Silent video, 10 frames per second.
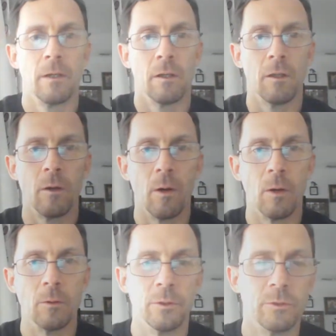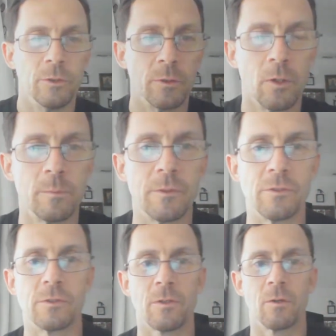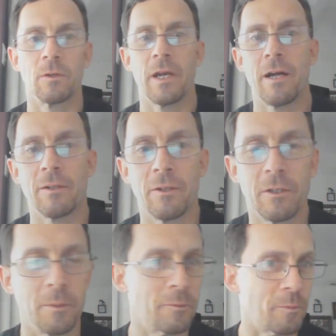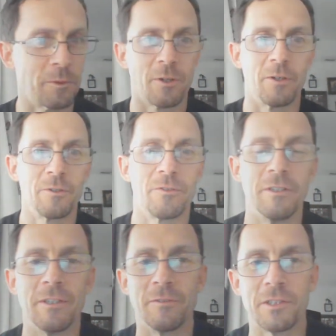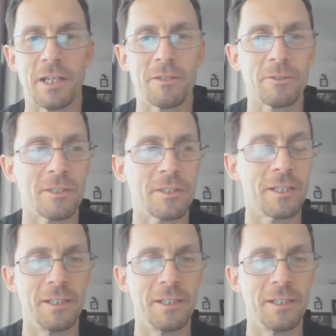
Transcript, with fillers: Hello, 022 Group. This is Colonel Gallagher coming from the courtesy of his house.